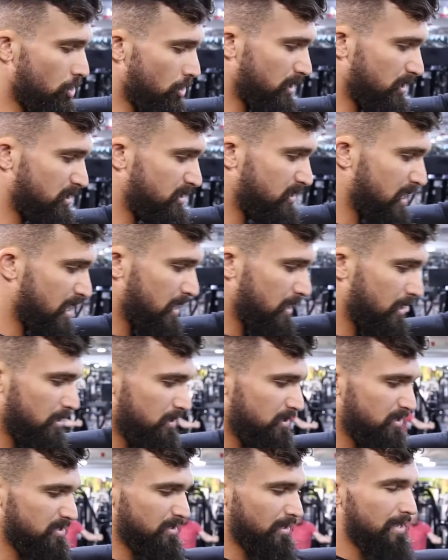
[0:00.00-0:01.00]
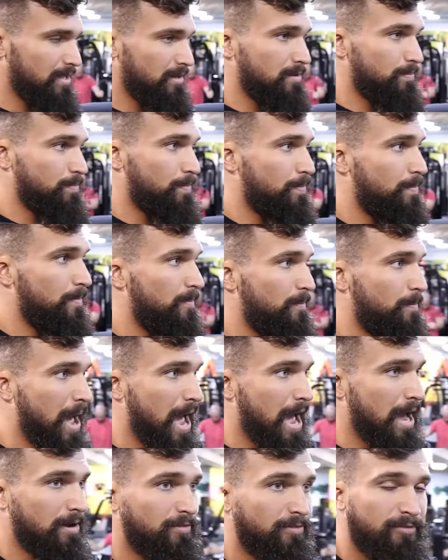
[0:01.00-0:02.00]
you're going to stand slightly
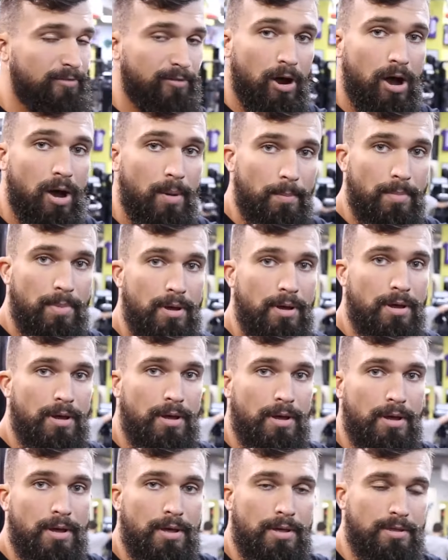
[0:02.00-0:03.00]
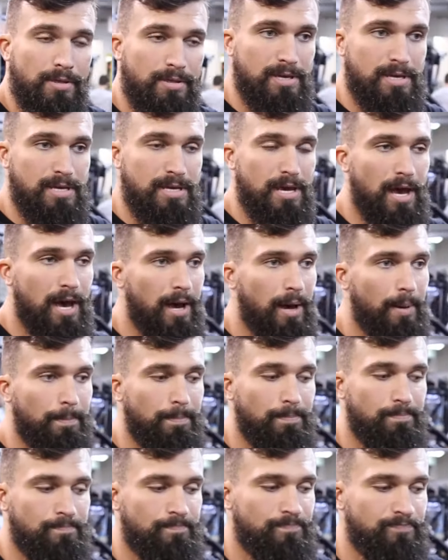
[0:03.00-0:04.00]
back from the,
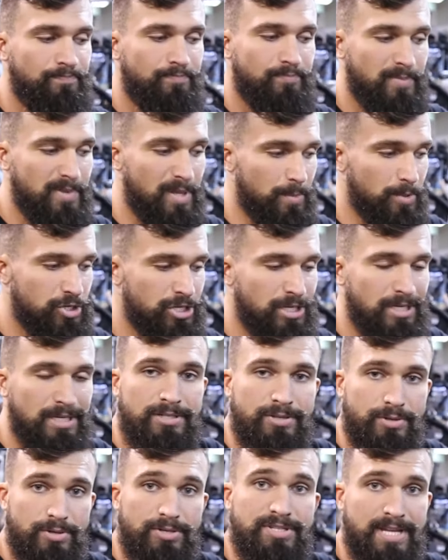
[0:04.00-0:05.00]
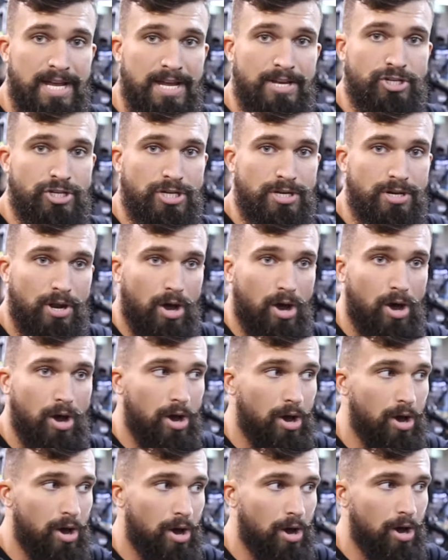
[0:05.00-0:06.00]
um, the machine so there's tension
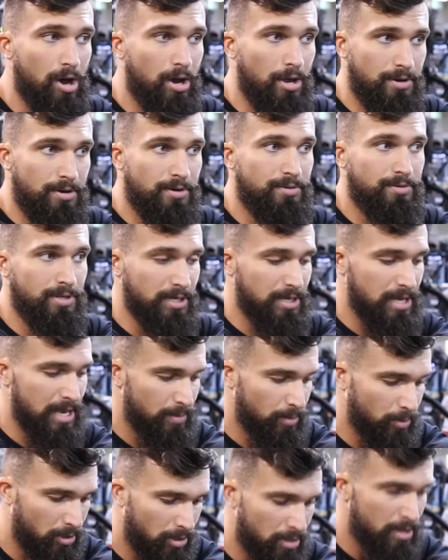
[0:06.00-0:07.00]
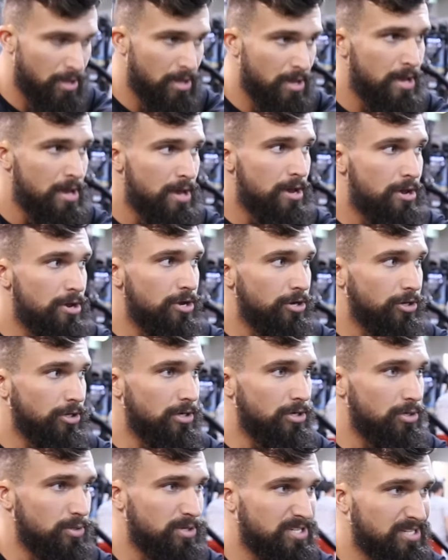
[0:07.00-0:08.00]
on the cable. You're
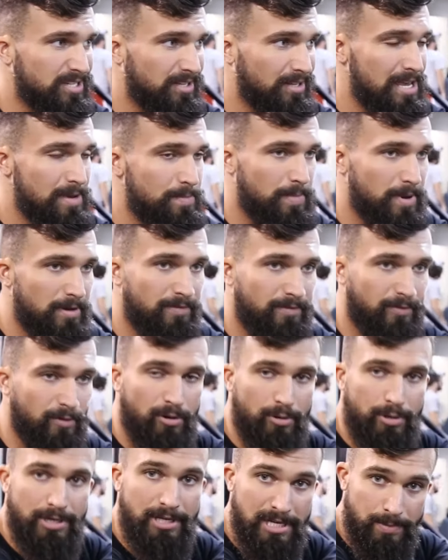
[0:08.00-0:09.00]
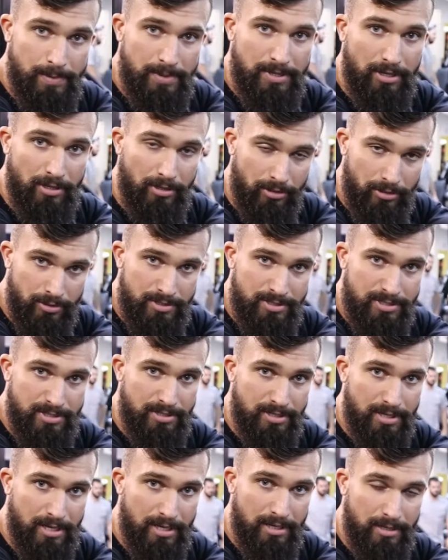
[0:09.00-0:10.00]
going to do a slight bend forward keeping the
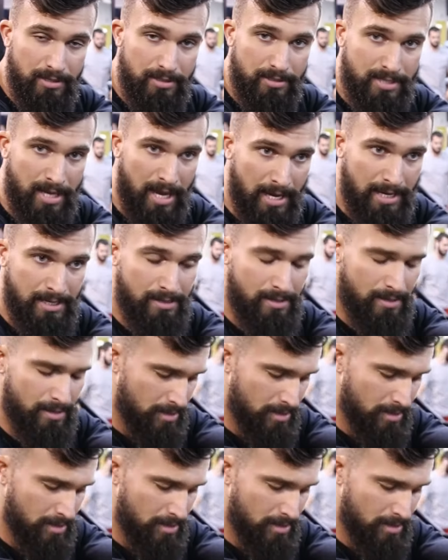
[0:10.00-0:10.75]
glutes tight